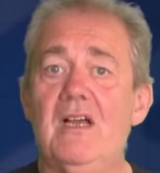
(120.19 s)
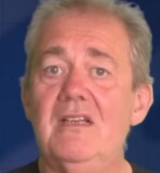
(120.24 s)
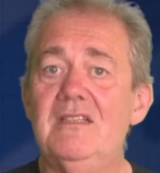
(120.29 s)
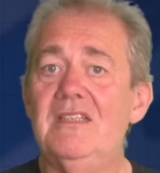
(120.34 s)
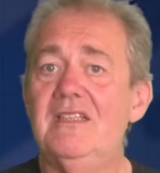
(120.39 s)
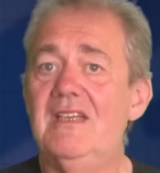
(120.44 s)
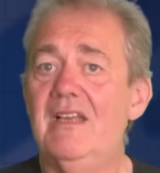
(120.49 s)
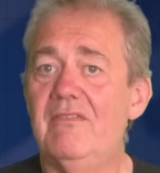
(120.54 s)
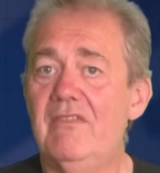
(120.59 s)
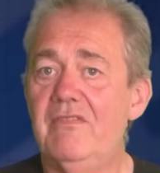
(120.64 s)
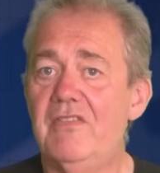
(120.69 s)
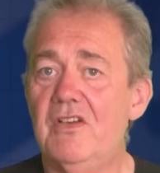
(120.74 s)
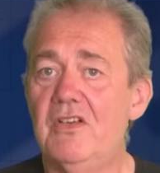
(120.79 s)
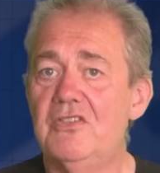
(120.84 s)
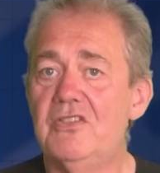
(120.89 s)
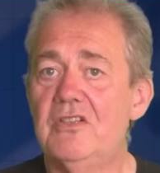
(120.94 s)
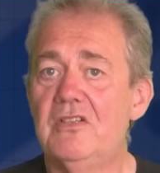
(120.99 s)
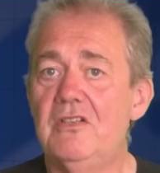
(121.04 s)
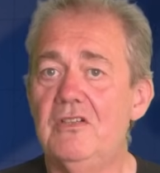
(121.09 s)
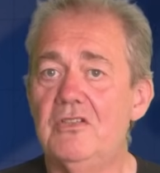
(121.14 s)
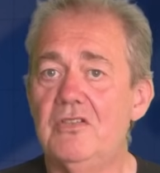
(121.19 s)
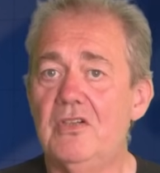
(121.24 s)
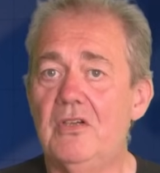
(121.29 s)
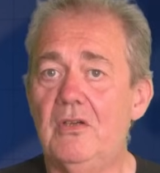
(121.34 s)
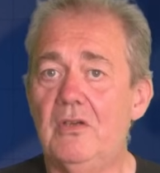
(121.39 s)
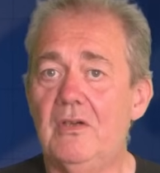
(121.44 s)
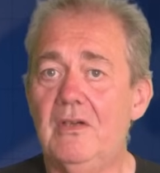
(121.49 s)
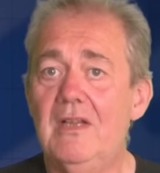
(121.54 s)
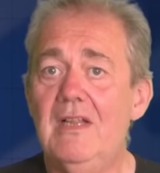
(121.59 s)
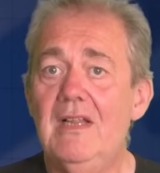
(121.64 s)
I didn't have a version
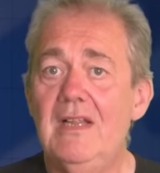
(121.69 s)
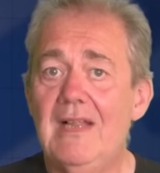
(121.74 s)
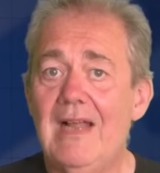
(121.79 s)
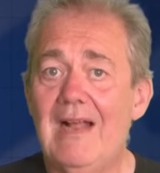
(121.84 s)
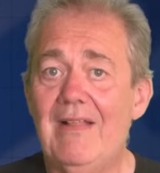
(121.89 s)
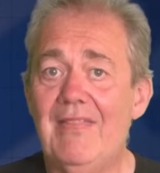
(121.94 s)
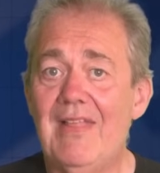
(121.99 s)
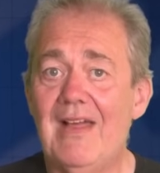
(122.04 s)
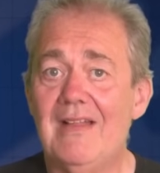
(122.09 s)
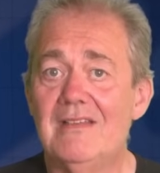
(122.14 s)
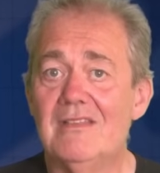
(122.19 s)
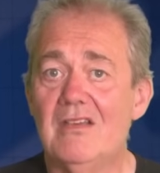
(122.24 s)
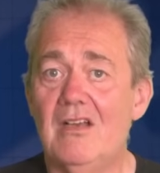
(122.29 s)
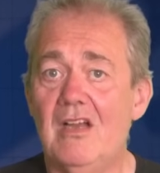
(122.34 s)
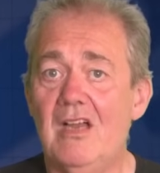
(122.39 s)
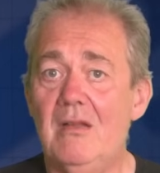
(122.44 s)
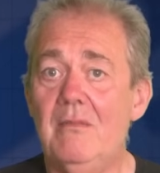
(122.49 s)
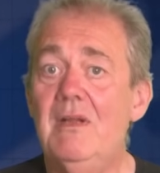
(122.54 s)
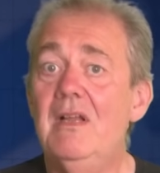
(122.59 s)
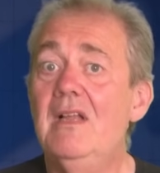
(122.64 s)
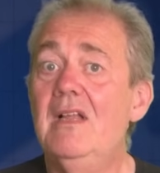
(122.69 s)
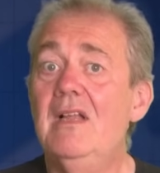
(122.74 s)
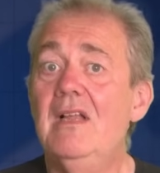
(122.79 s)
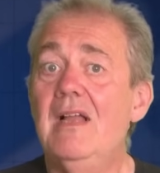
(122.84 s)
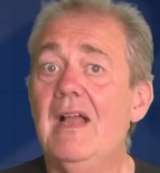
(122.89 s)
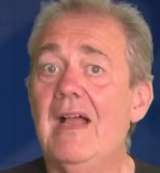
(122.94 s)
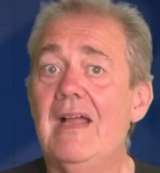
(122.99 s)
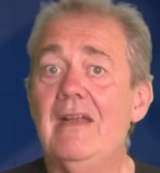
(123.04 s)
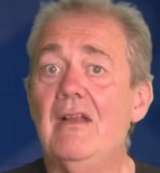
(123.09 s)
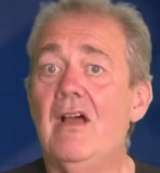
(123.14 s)
control at that time
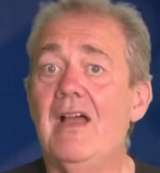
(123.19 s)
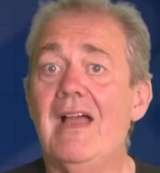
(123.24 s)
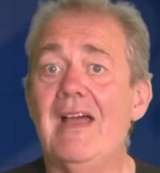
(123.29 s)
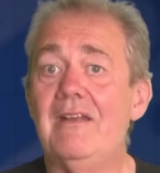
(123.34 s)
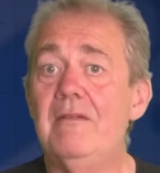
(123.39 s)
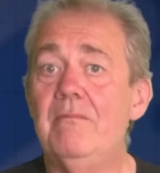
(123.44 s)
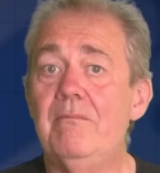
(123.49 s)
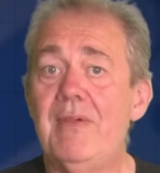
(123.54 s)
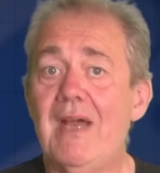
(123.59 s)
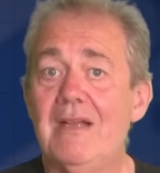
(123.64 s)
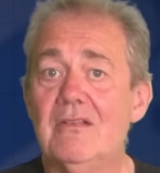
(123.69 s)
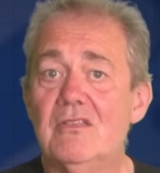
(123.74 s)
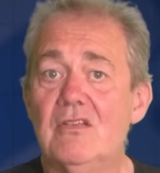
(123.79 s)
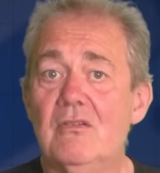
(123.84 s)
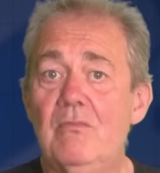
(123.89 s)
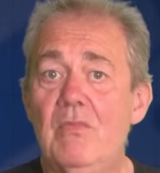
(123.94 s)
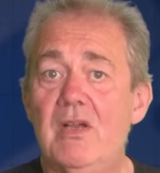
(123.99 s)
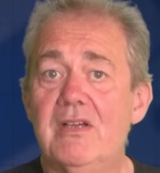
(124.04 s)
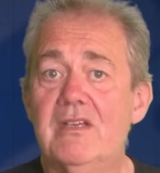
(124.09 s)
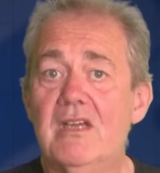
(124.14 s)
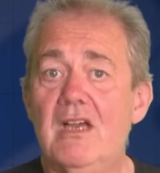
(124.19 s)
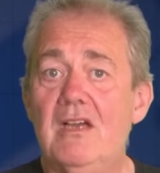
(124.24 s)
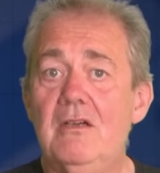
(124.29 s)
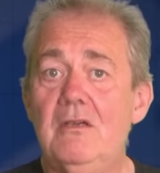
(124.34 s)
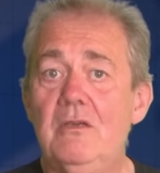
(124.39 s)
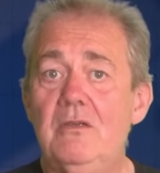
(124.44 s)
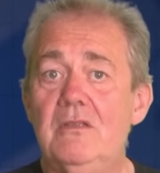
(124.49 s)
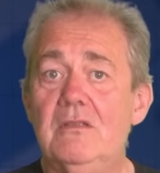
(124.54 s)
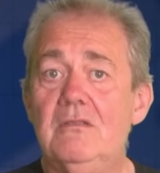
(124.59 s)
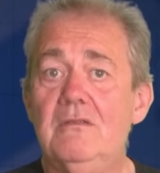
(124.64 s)
and I hadn't backed up my
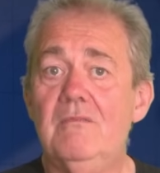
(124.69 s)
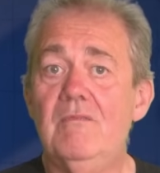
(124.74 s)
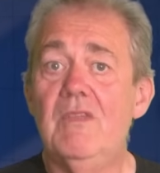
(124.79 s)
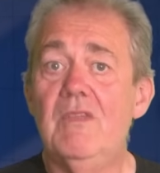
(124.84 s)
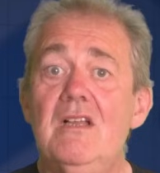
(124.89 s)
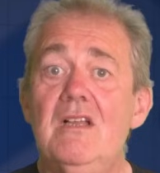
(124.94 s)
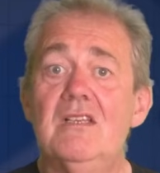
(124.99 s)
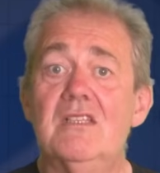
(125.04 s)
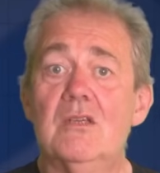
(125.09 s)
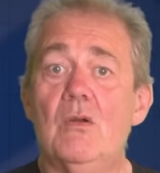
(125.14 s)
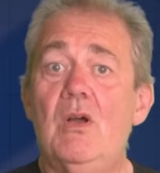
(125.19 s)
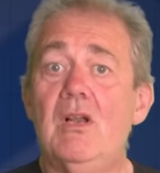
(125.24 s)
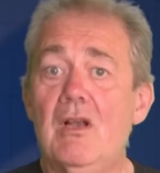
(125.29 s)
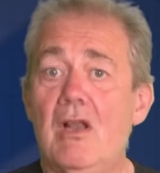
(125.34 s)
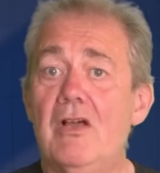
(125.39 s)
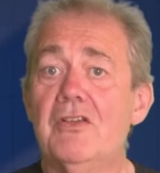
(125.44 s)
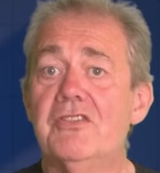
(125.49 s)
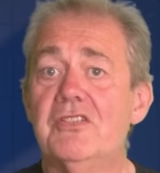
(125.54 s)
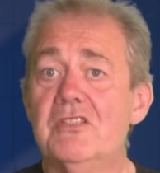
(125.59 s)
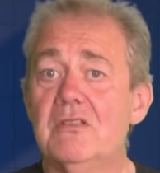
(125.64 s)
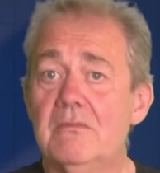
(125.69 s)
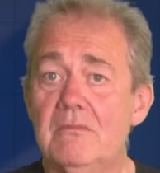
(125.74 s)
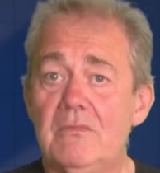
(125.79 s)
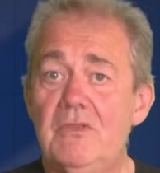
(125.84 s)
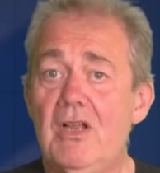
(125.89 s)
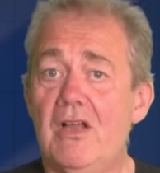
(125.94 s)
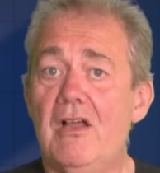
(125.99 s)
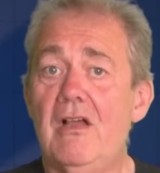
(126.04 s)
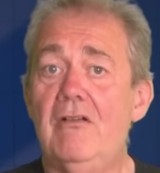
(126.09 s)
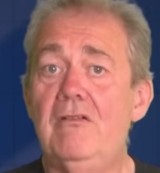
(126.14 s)
code. So I lost
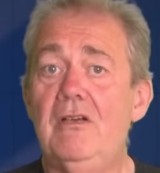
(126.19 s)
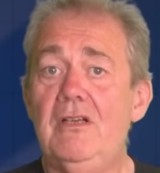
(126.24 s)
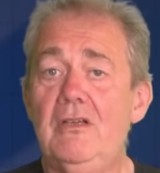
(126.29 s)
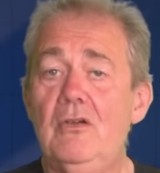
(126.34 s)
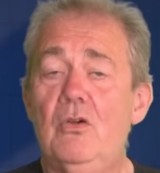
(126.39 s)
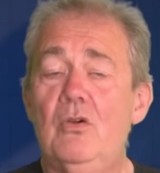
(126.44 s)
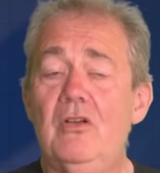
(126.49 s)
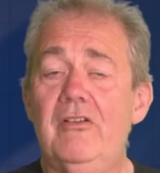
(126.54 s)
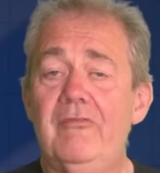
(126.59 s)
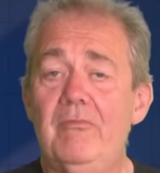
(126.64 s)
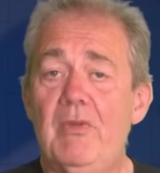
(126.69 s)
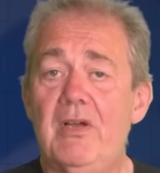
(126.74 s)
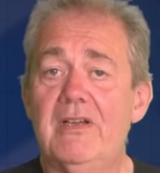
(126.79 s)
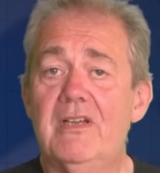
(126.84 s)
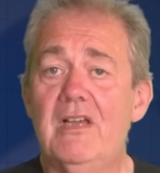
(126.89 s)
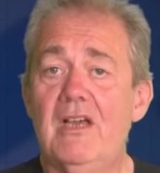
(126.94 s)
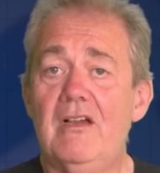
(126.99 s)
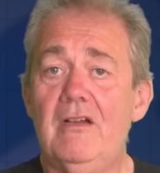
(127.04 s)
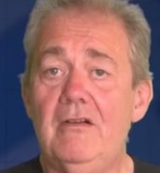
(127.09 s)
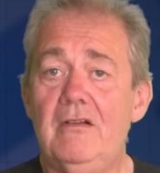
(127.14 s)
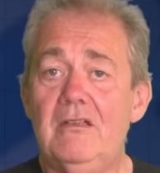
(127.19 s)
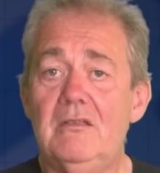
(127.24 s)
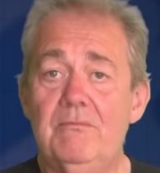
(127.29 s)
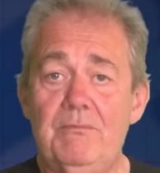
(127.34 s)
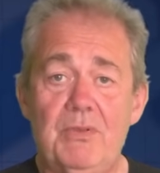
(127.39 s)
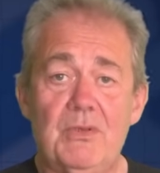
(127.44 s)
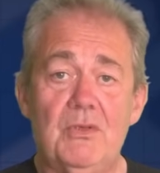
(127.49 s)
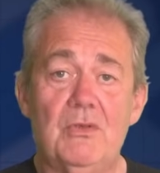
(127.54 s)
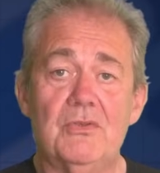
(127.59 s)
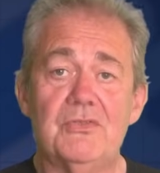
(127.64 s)
not only all of my code,
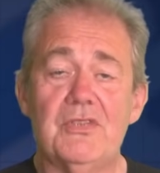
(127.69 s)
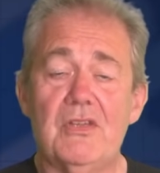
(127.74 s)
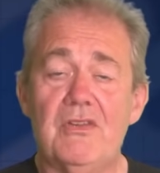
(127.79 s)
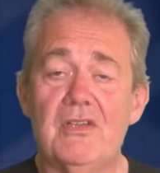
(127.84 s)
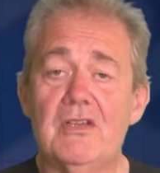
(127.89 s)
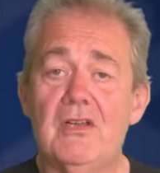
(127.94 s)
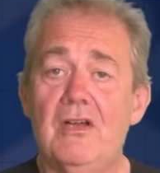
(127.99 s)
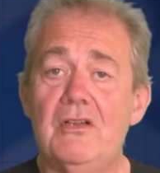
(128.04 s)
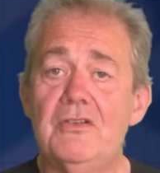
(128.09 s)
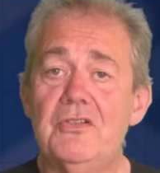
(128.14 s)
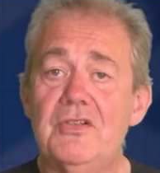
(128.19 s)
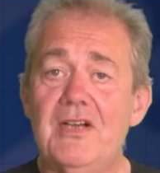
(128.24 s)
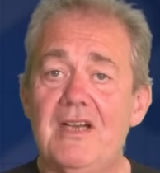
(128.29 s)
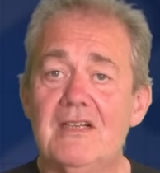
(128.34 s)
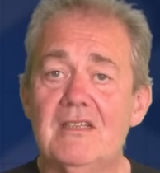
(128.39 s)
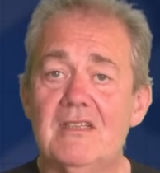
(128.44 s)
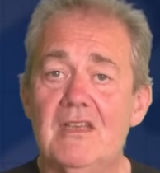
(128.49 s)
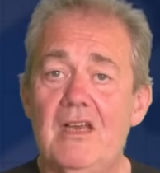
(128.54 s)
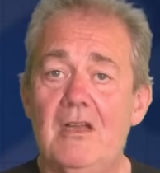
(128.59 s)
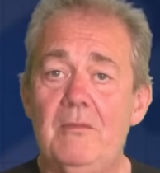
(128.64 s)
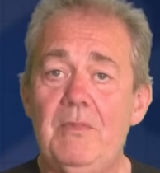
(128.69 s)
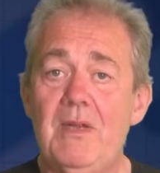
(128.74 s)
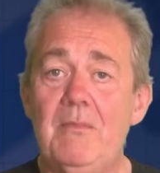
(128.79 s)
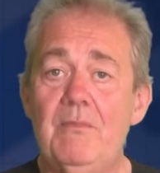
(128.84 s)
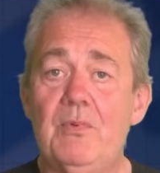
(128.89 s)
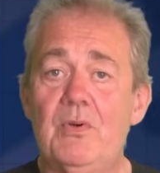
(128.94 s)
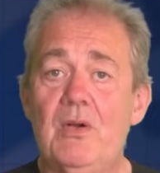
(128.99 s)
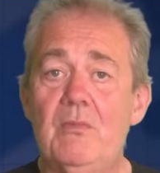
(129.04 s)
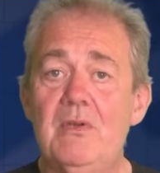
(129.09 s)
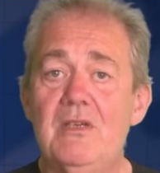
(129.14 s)
but also the contract that I'd been
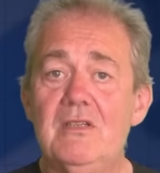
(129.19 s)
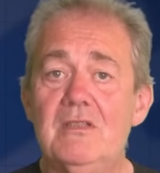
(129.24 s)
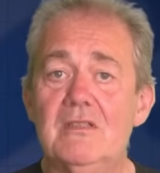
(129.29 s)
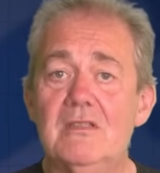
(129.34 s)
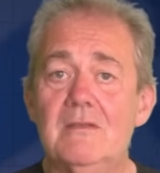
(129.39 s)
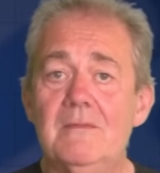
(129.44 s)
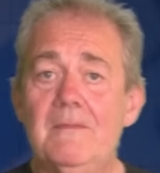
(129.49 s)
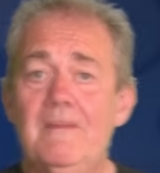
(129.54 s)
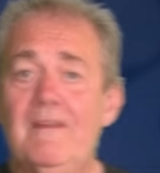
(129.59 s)
promised.